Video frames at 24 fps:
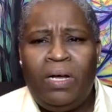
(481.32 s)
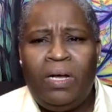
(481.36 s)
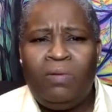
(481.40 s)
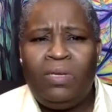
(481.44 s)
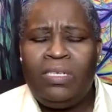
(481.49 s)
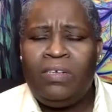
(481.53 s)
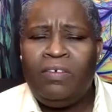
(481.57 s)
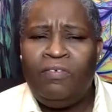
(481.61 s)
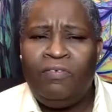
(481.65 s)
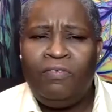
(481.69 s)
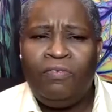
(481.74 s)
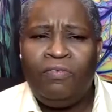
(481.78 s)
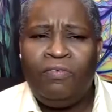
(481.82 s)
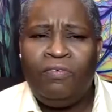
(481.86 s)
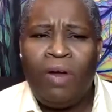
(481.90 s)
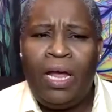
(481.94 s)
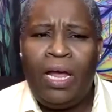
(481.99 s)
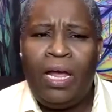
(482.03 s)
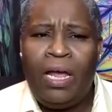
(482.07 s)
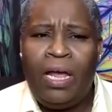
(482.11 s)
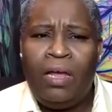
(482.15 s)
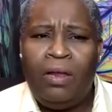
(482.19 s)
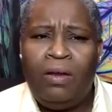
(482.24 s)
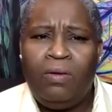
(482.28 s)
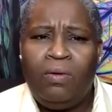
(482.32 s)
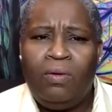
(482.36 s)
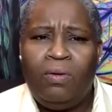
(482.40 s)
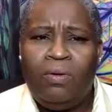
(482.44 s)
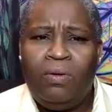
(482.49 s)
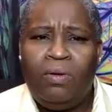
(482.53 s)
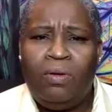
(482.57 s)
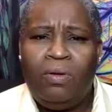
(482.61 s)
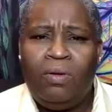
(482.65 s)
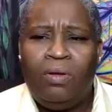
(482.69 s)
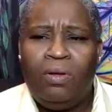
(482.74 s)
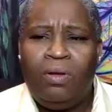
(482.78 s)
was afraid,
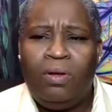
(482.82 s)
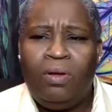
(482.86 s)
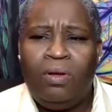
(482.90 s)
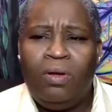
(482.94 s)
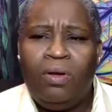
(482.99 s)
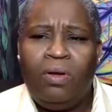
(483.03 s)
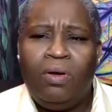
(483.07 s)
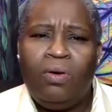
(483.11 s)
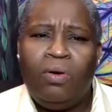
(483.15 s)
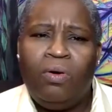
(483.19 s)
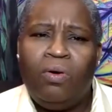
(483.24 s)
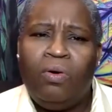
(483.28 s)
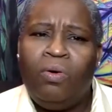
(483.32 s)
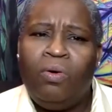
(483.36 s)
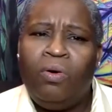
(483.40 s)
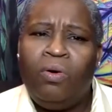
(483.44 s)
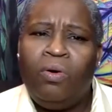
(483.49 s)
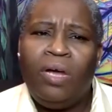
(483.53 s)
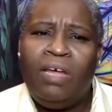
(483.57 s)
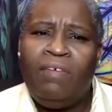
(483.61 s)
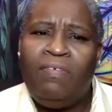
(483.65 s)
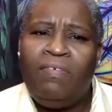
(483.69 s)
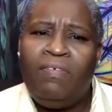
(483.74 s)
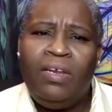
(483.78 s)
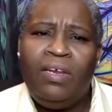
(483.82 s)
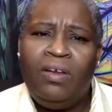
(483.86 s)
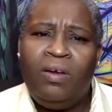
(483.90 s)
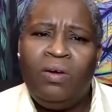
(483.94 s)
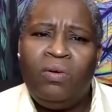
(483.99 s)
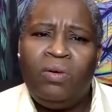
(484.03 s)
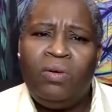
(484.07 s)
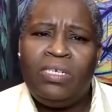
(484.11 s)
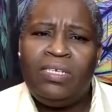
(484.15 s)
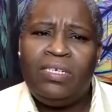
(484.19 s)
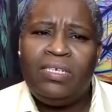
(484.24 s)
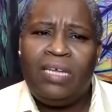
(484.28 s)
or if he
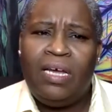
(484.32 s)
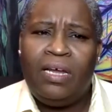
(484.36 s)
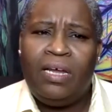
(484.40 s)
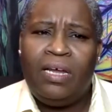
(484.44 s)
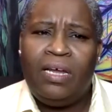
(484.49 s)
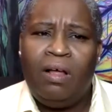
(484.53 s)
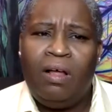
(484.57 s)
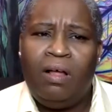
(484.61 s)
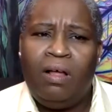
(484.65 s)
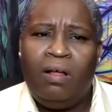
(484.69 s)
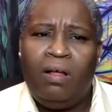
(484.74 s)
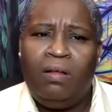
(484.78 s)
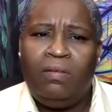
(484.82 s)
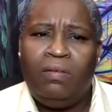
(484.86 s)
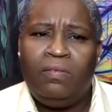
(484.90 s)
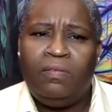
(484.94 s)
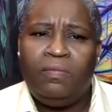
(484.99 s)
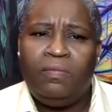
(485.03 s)
noticed at all.